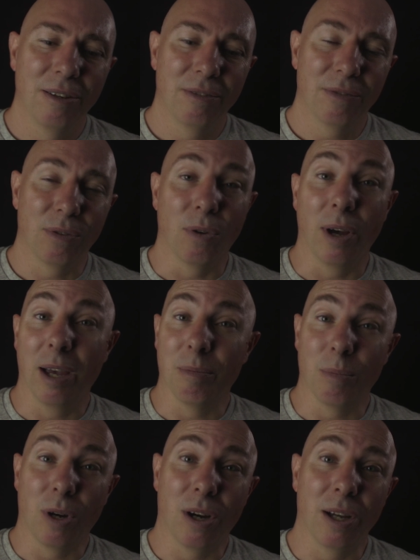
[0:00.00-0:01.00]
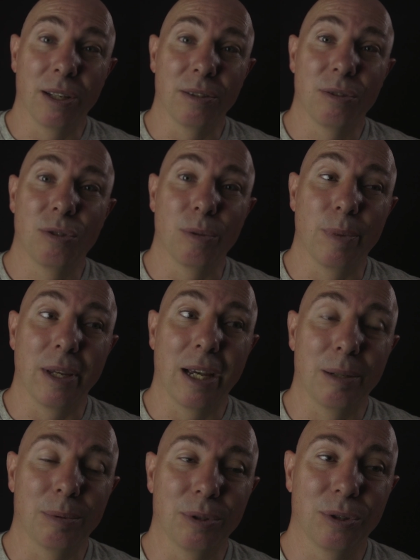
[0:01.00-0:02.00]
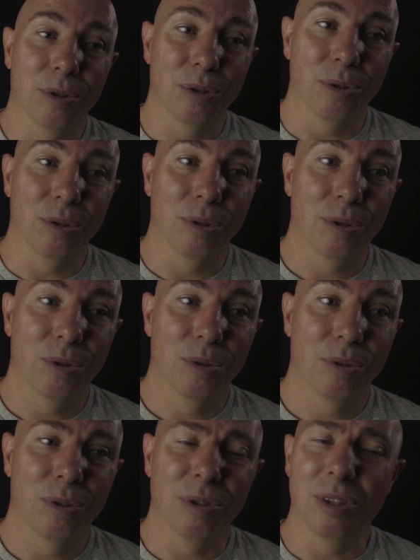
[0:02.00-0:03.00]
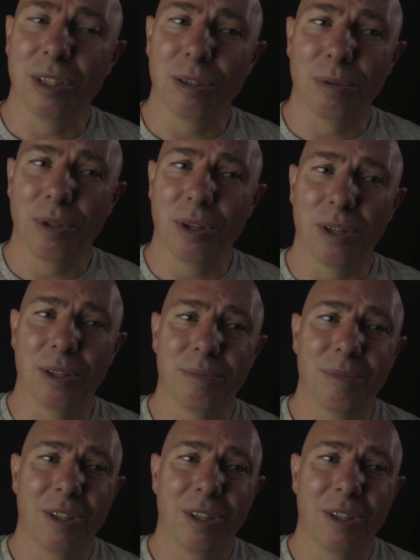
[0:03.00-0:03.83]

for our minds to be able to deal with it,